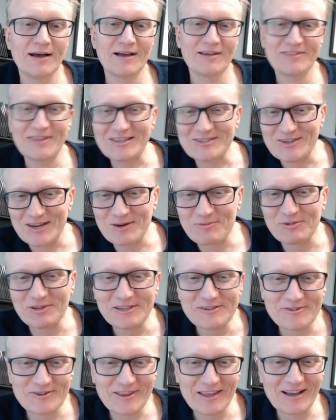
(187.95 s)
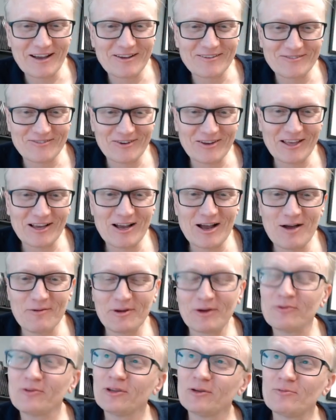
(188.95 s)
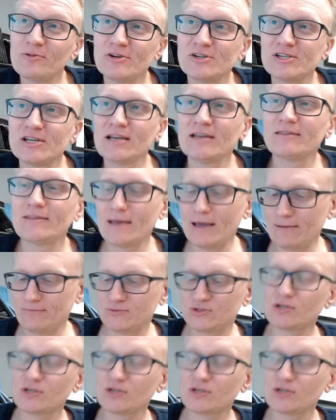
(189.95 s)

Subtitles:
Thanks, Kimberly, for that comment. I really appreciate that.